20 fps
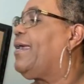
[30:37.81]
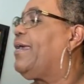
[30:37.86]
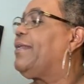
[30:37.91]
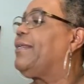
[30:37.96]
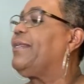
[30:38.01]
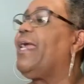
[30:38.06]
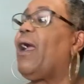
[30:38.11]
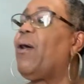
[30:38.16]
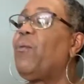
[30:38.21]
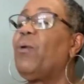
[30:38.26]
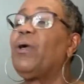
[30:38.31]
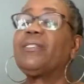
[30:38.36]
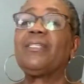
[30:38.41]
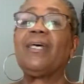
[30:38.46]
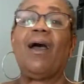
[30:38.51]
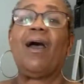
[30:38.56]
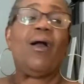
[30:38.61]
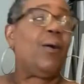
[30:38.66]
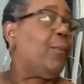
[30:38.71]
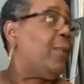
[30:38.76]
Now we'll
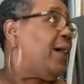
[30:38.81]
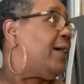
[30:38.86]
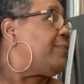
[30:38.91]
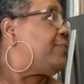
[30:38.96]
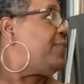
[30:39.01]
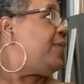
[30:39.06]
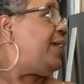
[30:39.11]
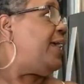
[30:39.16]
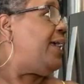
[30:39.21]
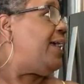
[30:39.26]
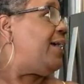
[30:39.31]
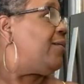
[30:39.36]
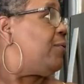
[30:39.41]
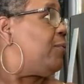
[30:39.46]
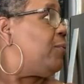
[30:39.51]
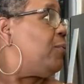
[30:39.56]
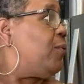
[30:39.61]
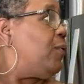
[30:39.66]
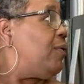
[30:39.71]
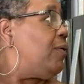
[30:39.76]
talk about that
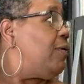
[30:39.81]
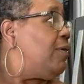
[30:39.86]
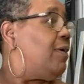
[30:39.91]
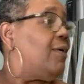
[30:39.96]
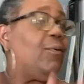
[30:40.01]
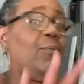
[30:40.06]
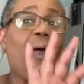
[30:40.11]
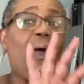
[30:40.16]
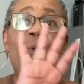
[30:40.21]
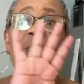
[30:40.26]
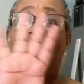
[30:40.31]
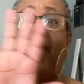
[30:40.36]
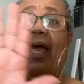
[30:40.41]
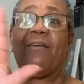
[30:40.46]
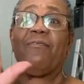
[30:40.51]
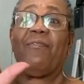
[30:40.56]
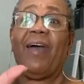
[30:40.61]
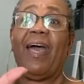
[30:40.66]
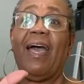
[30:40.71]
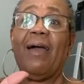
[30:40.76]
while we got
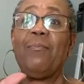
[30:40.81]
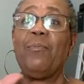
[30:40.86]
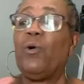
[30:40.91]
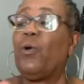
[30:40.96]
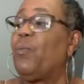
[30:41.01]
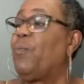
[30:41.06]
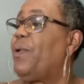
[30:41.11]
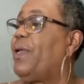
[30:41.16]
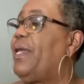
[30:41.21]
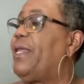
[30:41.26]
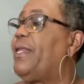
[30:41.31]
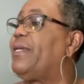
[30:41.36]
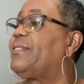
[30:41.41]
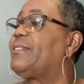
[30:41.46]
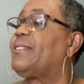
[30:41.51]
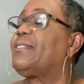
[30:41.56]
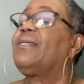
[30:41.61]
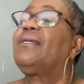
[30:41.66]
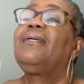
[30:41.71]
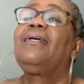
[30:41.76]
five more minutes.